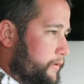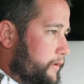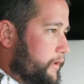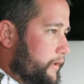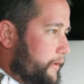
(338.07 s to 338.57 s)

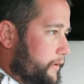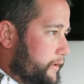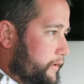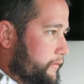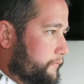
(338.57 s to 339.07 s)
and
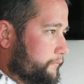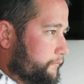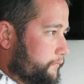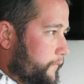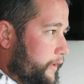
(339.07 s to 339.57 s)
uh,
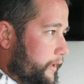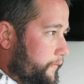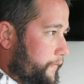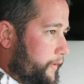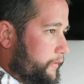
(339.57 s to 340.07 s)
get
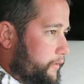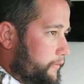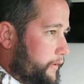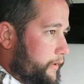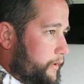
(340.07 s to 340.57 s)
everything
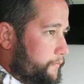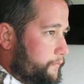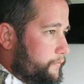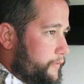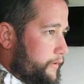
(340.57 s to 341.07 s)
loaded up
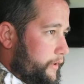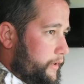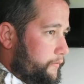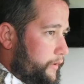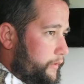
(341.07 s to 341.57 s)
so
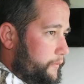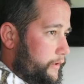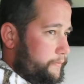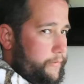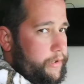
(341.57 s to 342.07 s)
that way we
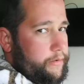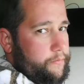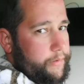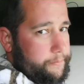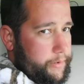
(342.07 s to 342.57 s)
can make our
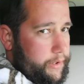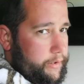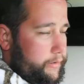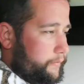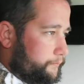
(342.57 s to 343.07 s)
way
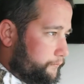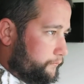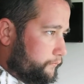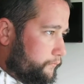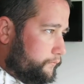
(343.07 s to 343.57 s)
back.
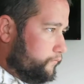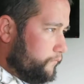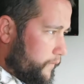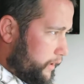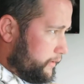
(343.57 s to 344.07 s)

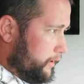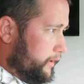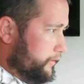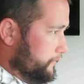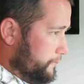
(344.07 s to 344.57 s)
I
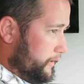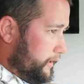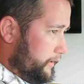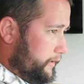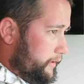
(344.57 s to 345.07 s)
thought it would be
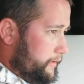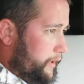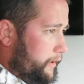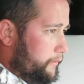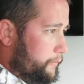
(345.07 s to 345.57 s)
like the
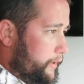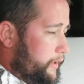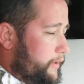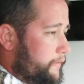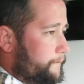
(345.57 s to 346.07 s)
entire week